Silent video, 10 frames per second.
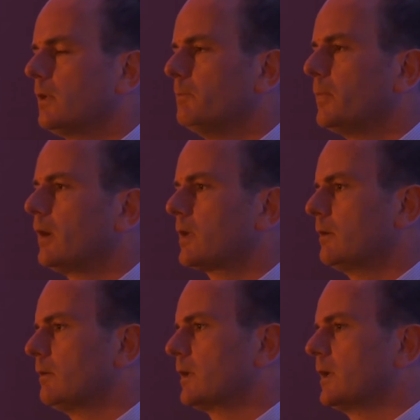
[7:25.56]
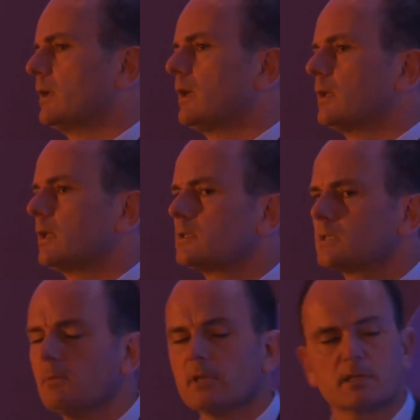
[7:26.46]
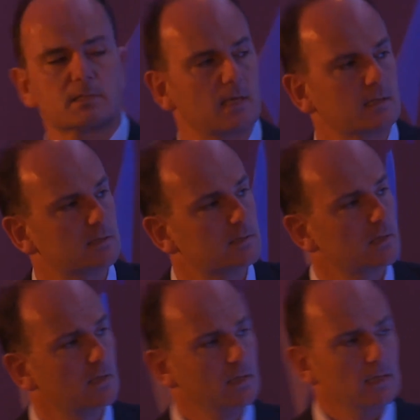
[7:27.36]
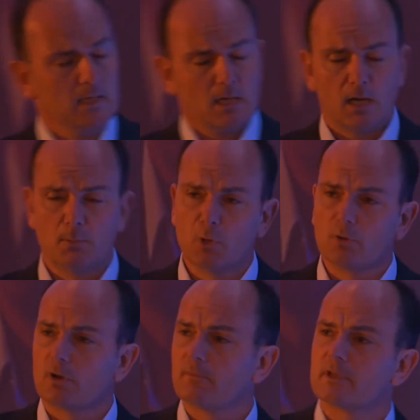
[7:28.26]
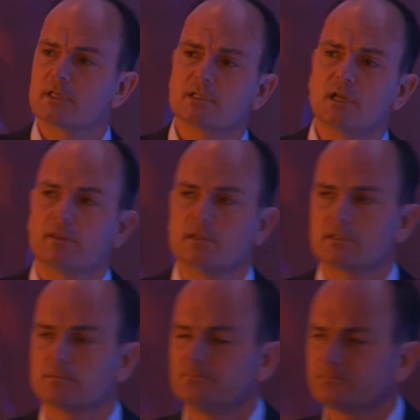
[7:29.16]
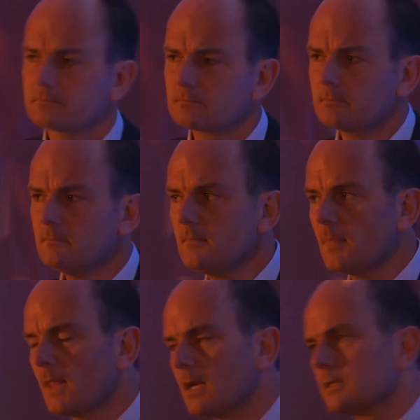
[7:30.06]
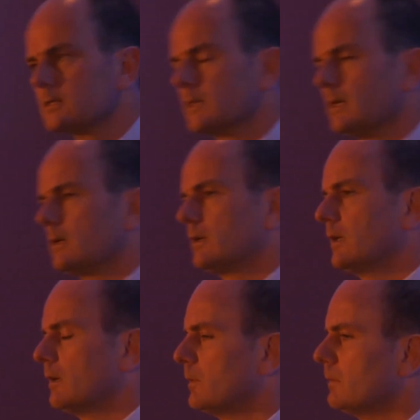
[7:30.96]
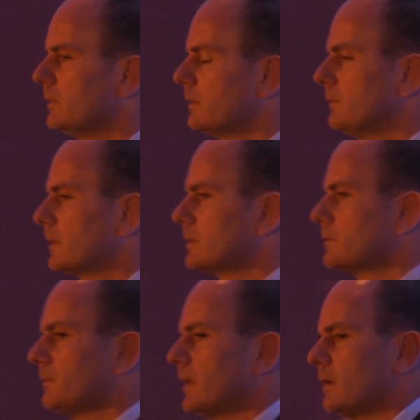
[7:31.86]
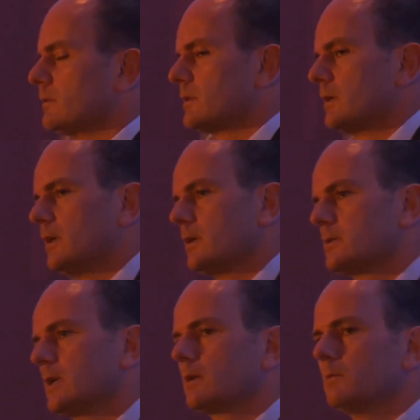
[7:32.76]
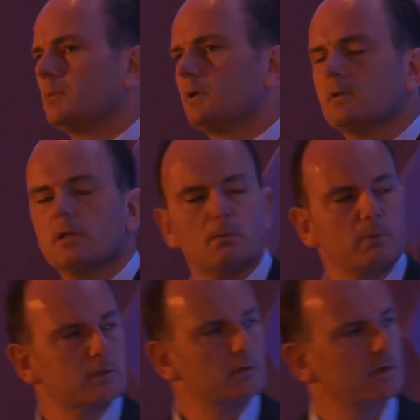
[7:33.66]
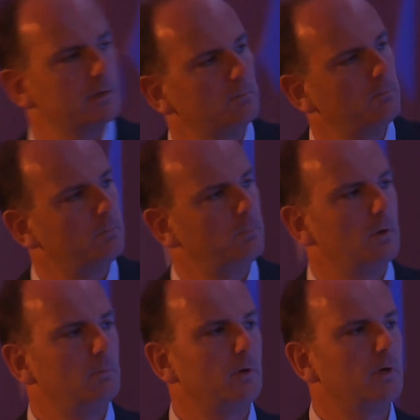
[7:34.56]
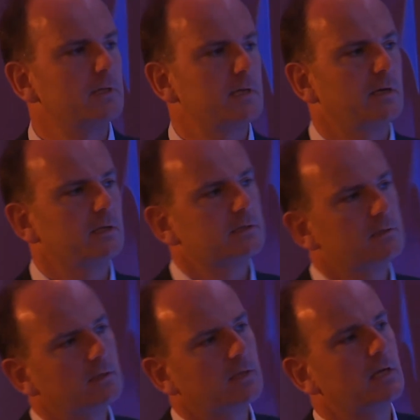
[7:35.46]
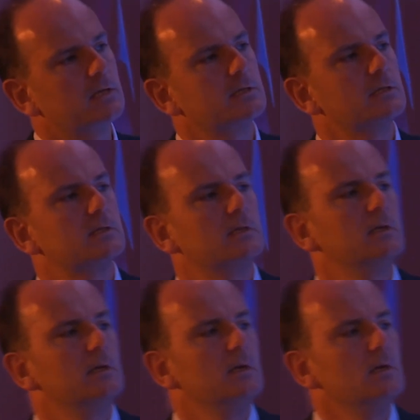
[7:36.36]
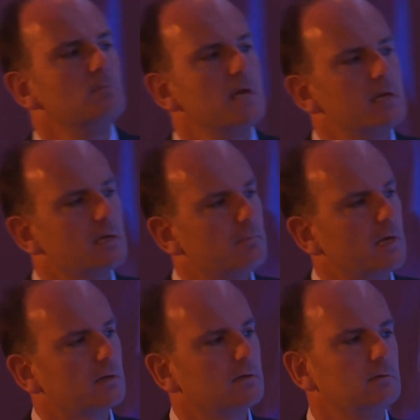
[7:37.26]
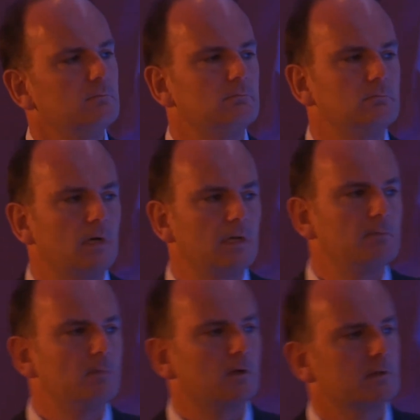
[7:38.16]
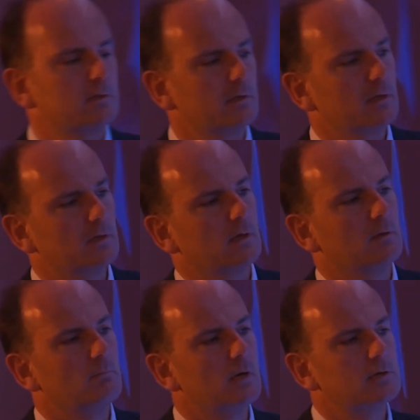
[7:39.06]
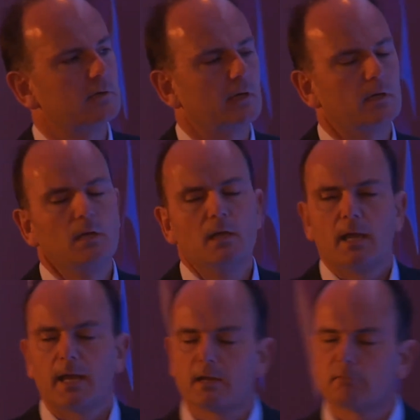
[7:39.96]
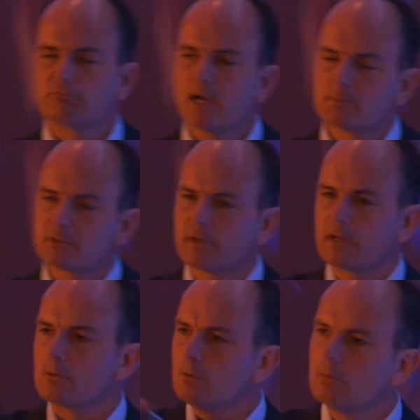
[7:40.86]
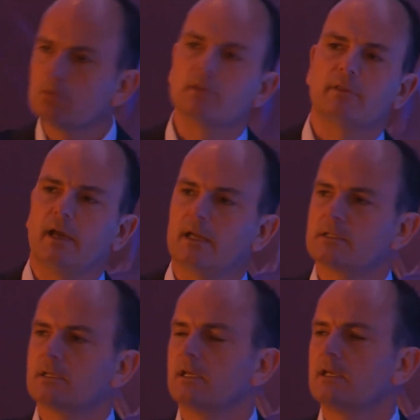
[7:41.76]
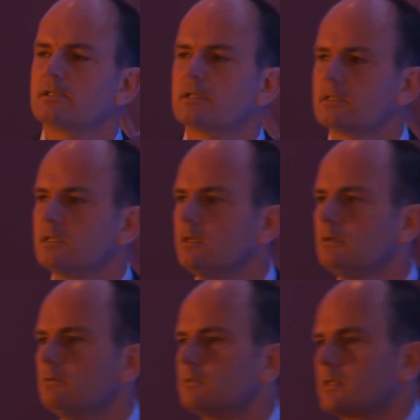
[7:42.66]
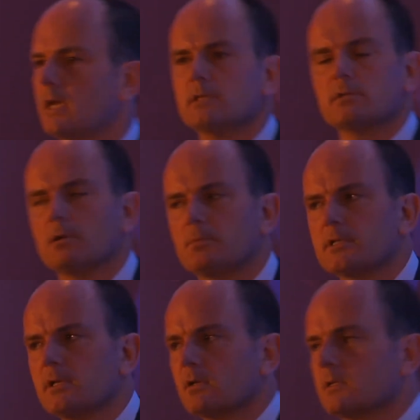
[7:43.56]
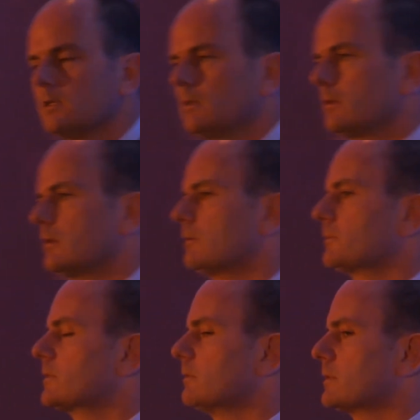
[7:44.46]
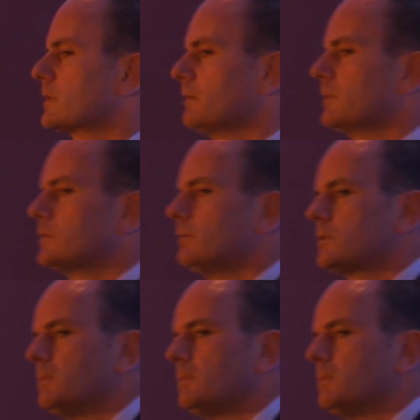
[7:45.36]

embarking on here. And some of these sectors are more obvious than others. And we can talk about those in a second, but we try and boil it down, this third age, into media, medical, money, monitoring, and motoring. And wrapped around all of that is this huge data opportunity that I'm sure is going to be talked